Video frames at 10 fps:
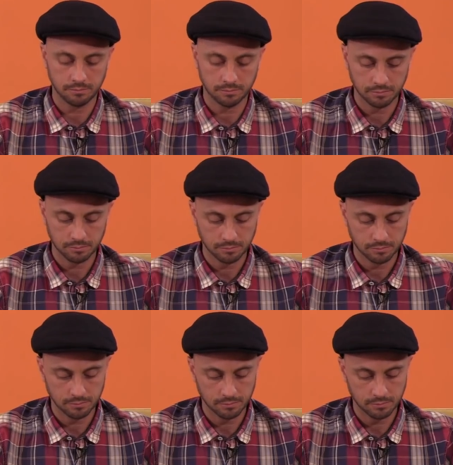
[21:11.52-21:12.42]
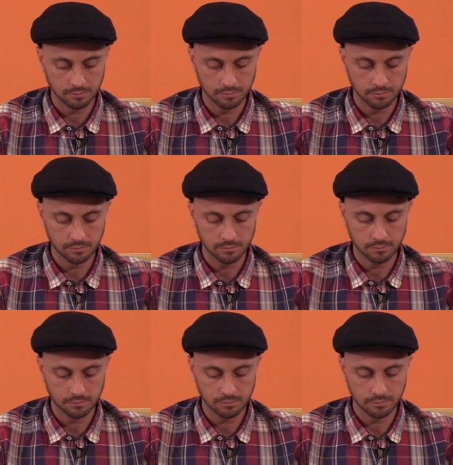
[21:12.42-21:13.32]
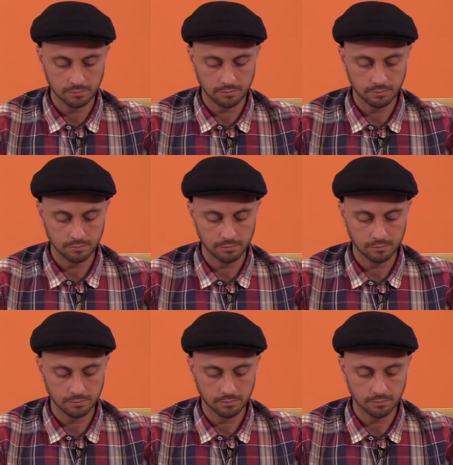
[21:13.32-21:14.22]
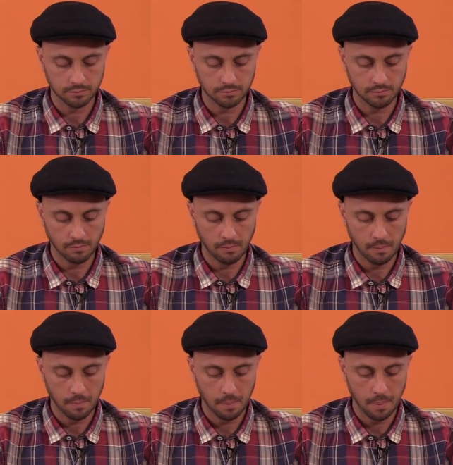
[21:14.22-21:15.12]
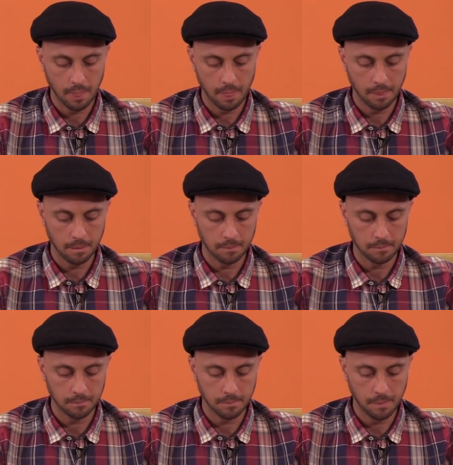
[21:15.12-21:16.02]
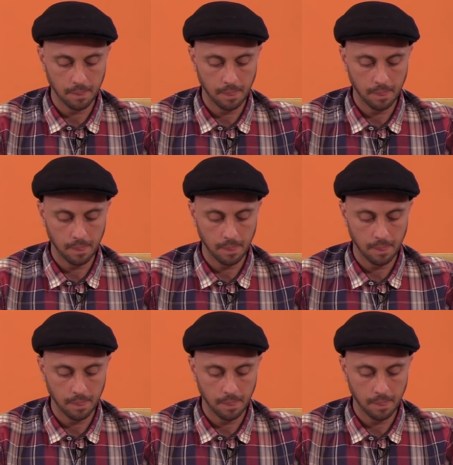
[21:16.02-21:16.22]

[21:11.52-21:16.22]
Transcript: Nothing is said.